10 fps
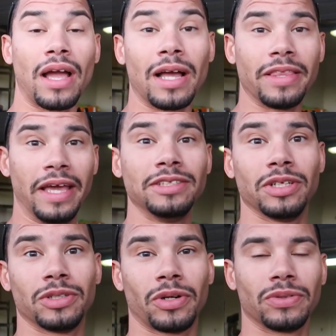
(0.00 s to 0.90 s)
I got the
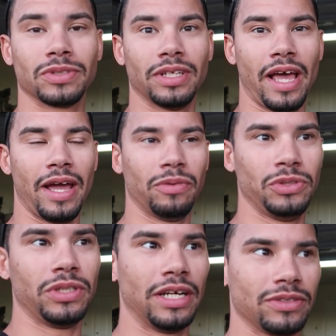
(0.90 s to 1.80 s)
engine internals today,
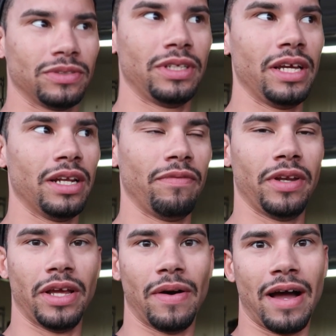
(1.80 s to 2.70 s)
which you guys will see in a
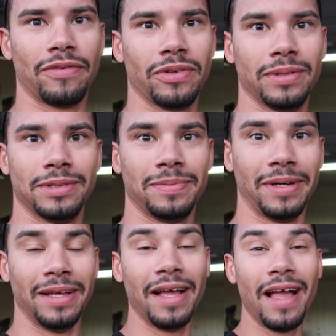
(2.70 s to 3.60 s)
video after this,
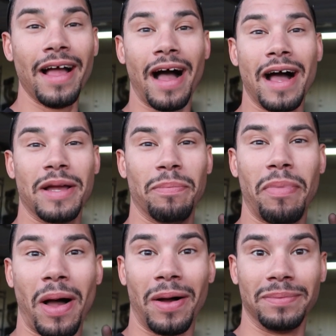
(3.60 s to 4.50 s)
but I am
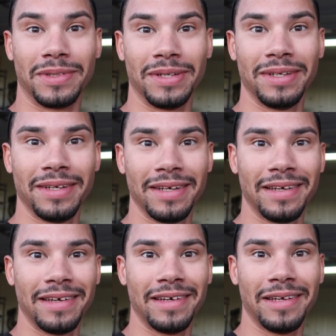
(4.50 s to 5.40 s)
pumped.
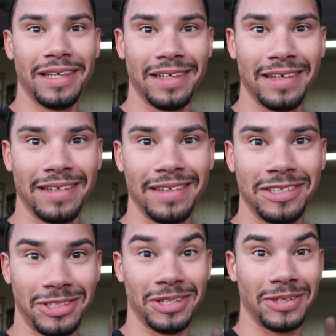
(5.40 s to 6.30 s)

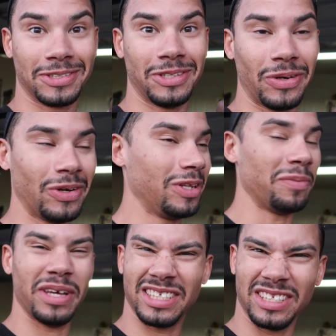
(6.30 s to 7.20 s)
Shit looks so good. The
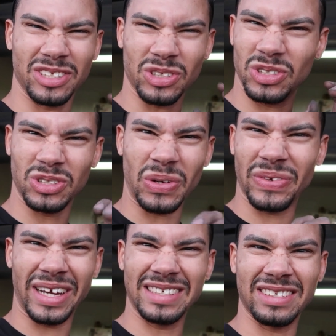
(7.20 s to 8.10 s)
pistons are so
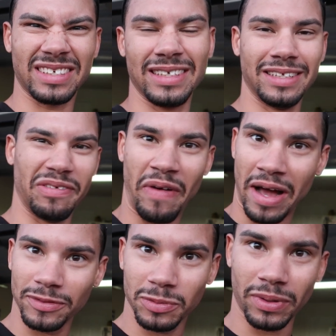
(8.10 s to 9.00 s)
nice looking. The
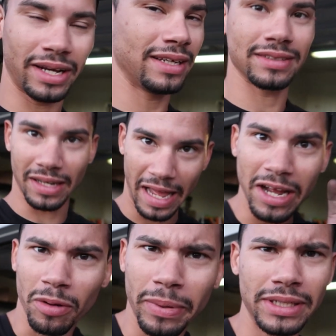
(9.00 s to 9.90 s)
valve springs and the
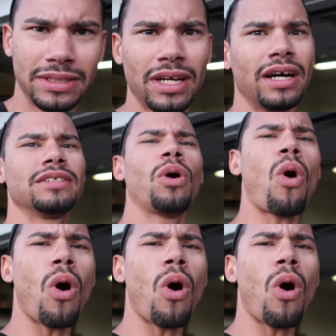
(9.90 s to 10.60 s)
ARP studs.